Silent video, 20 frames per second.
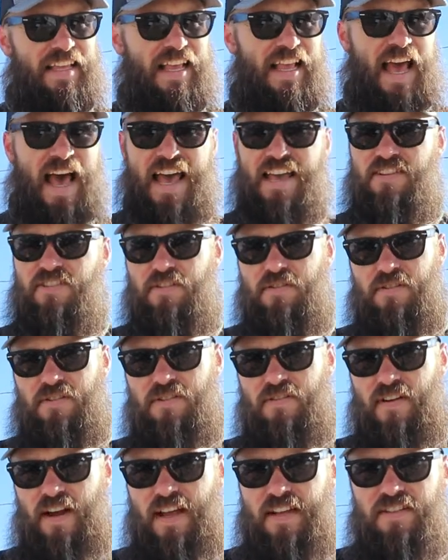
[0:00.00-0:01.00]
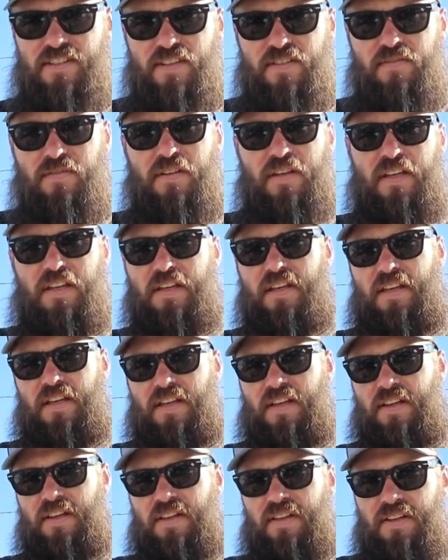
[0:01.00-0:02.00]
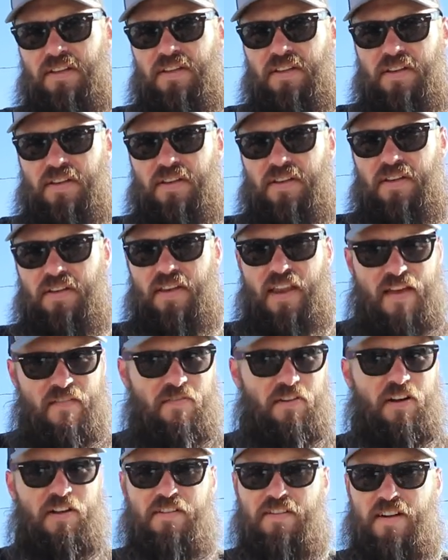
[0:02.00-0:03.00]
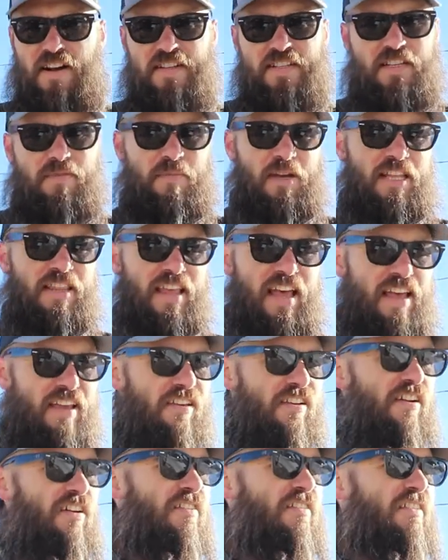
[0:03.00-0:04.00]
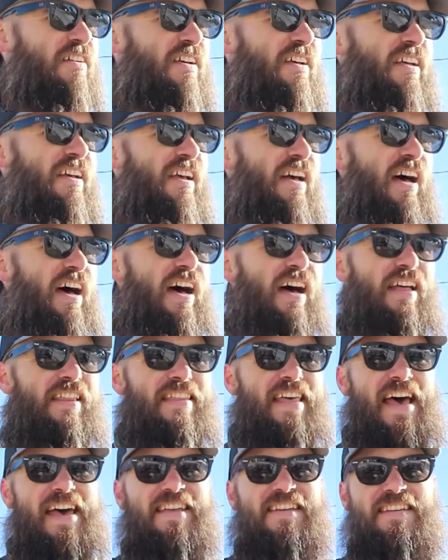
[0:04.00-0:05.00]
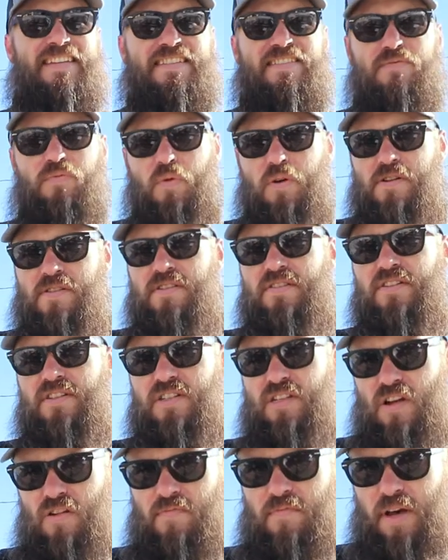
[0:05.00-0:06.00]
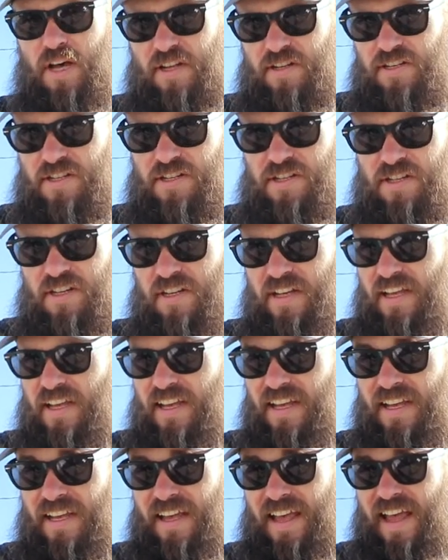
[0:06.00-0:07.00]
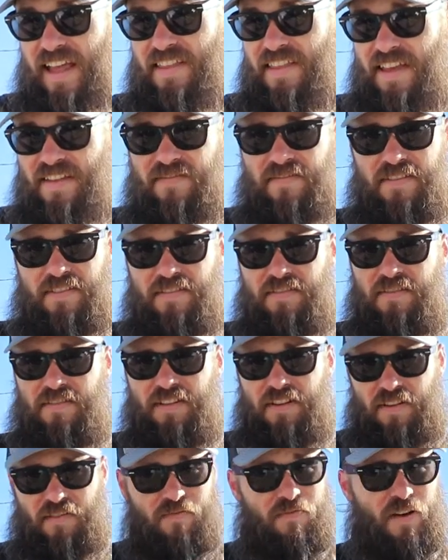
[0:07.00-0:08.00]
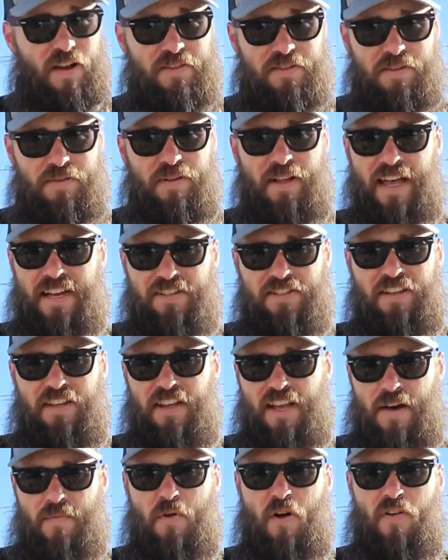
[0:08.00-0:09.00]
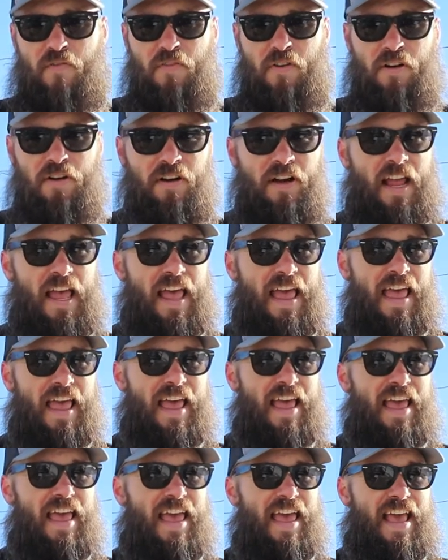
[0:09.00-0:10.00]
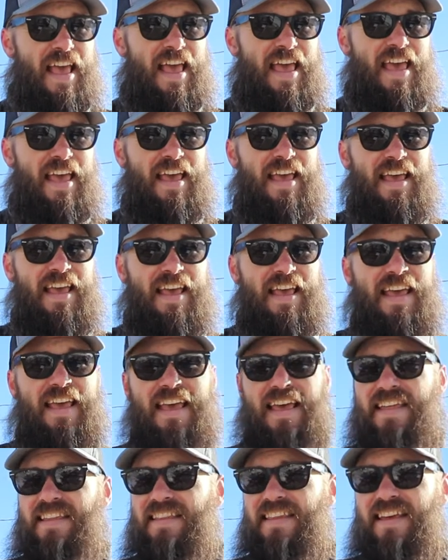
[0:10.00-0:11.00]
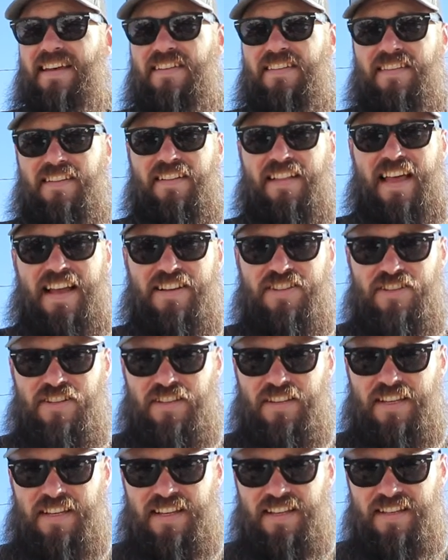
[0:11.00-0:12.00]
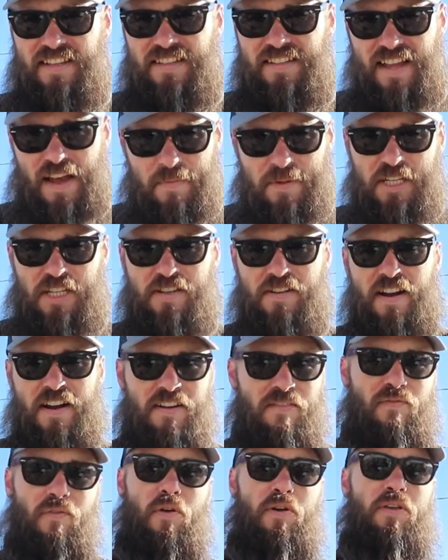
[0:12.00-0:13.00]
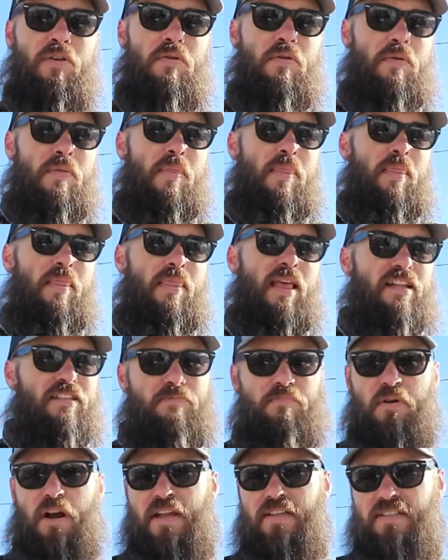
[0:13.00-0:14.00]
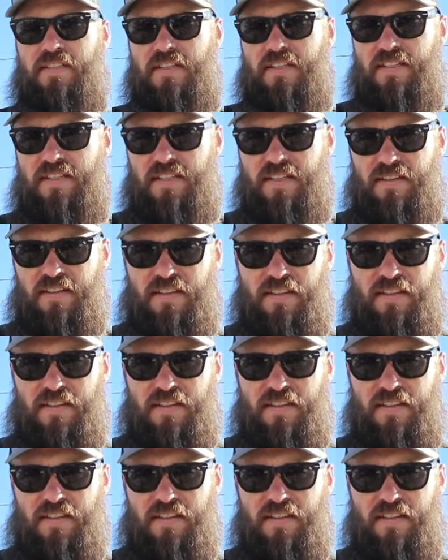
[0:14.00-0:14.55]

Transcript: guide you or direct you, never underestimate that, you know, that is worth so much. And then, you know, friends who will actually come over and they'll actually demonstrate it for you, that's priceless.